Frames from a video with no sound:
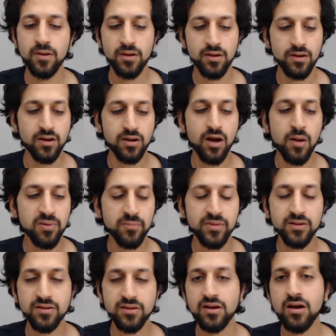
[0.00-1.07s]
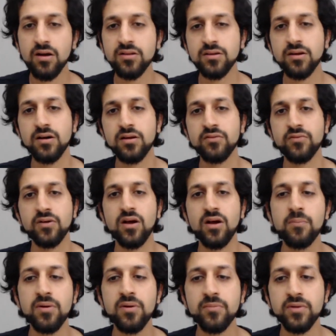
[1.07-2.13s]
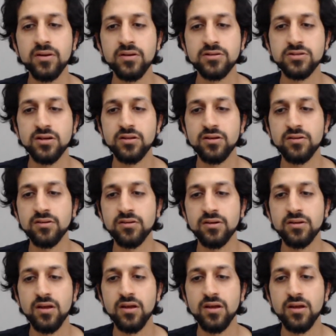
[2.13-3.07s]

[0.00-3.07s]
complement, they can't kind of complement each other, isn't it?